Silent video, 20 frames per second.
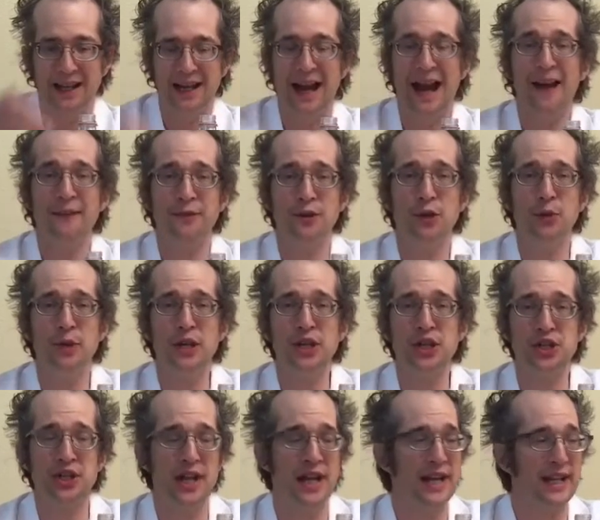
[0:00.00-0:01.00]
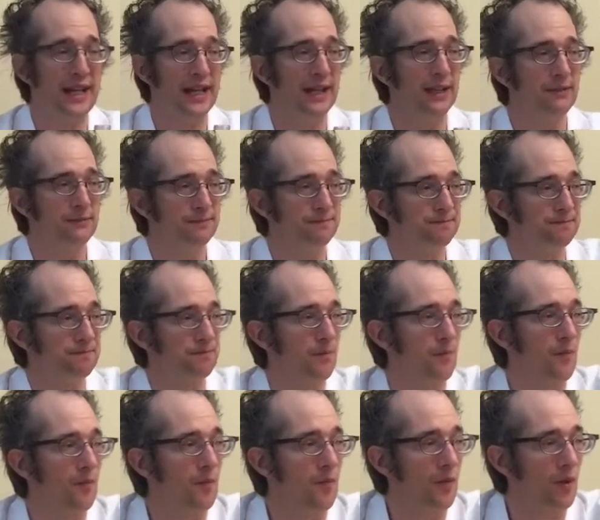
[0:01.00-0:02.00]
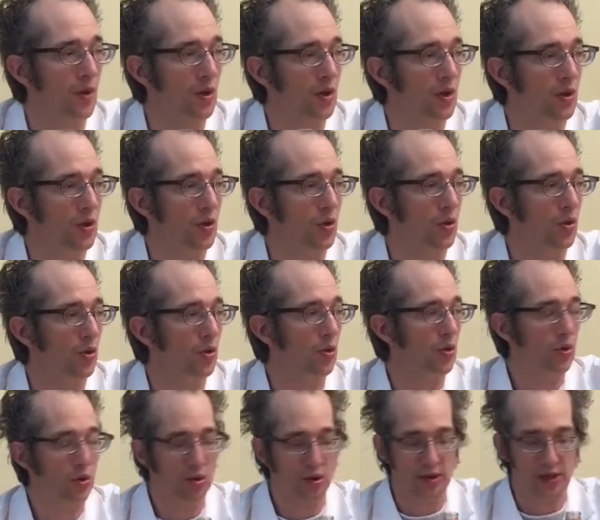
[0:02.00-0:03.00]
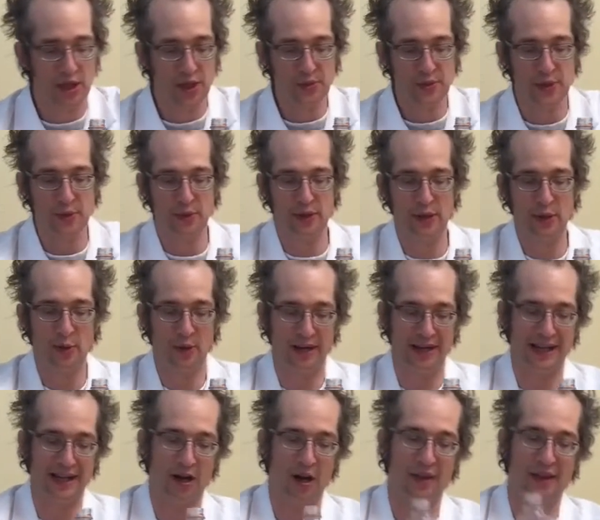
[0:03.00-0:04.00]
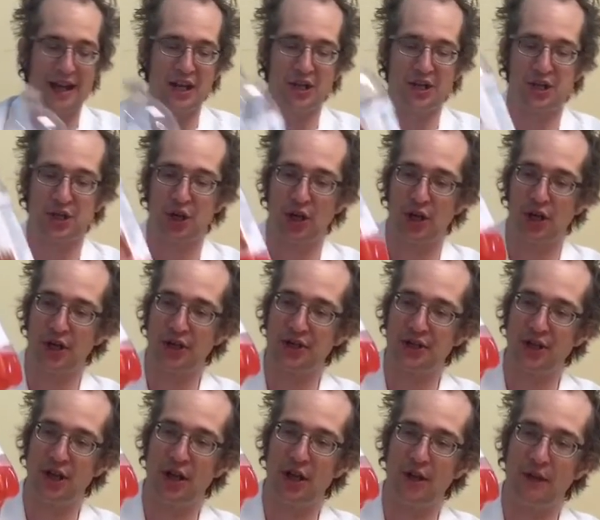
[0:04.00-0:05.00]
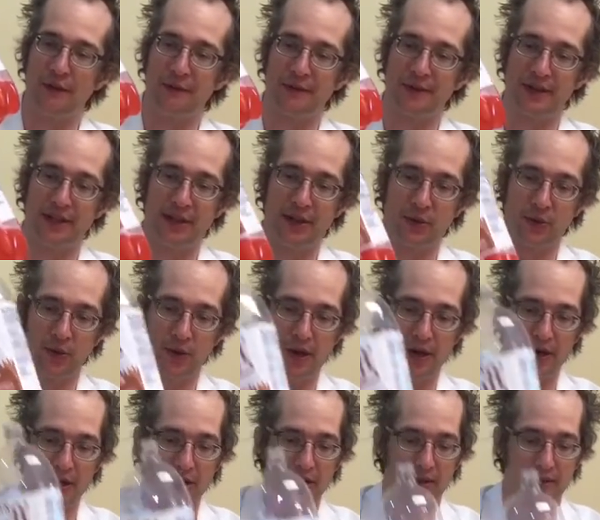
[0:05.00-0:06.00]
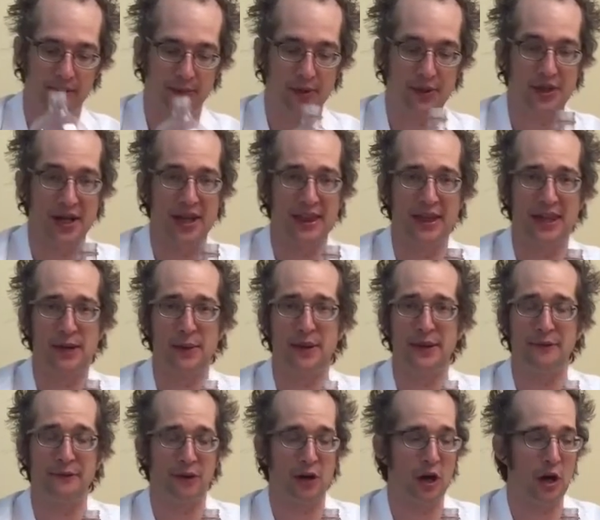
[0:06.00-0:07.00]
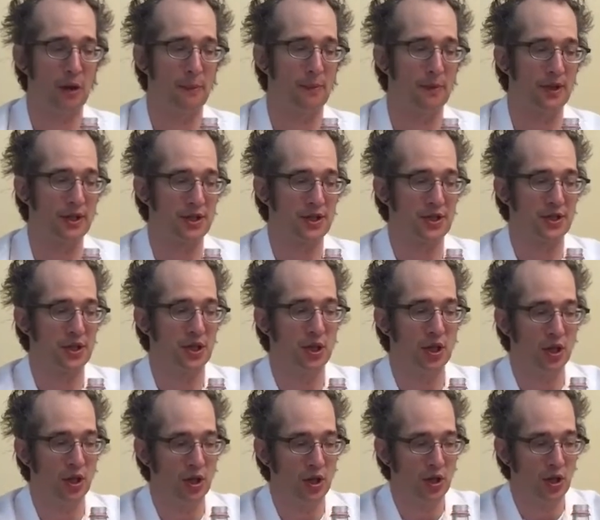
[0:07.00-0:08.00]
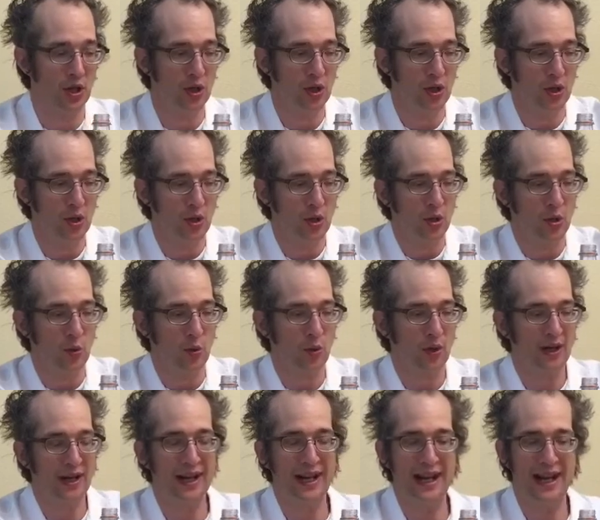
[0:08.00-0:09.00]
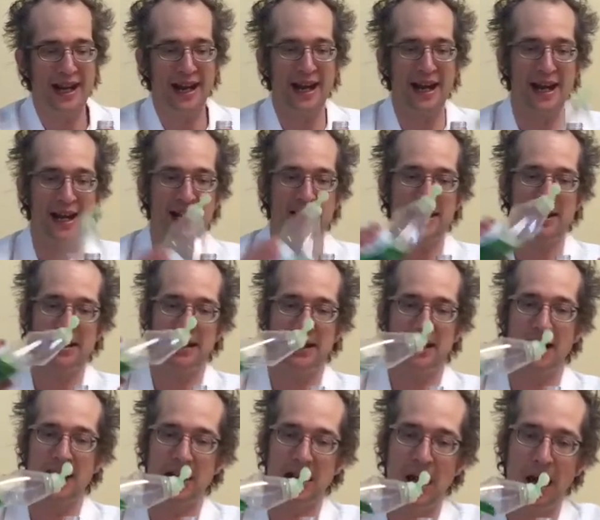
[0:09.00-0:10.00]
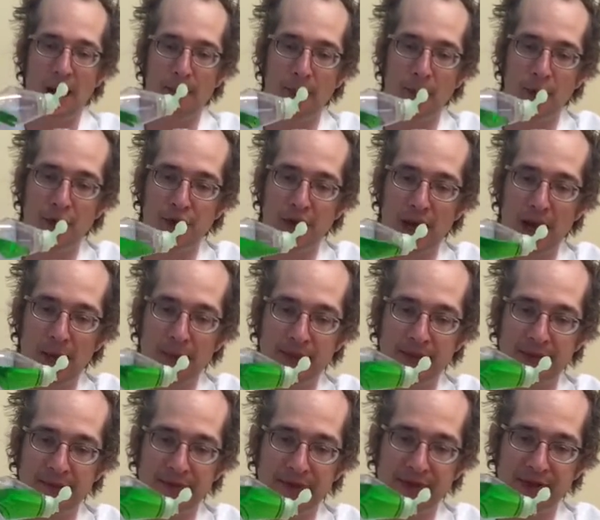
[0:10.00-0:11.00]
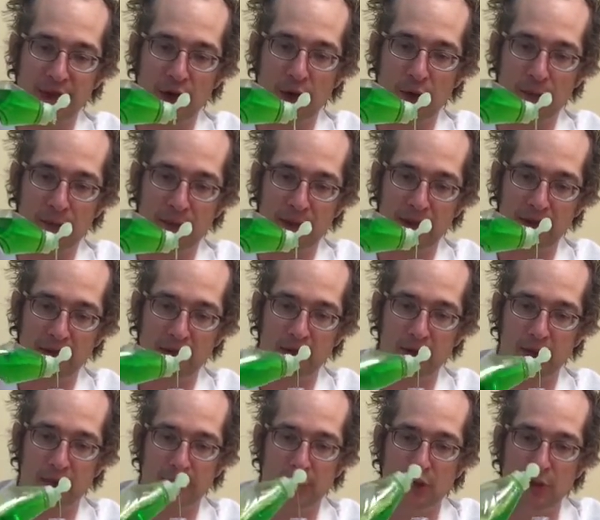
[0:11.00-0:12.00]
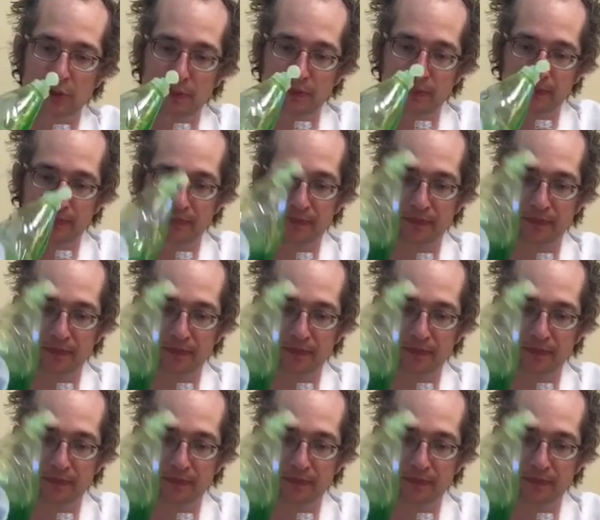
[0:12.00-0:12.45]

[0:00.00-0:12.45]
After we shake it, because we really want to get all that sugar dissolved in the water, which I think we have accomplished, we're going to add a couple drops of soap. Ooh.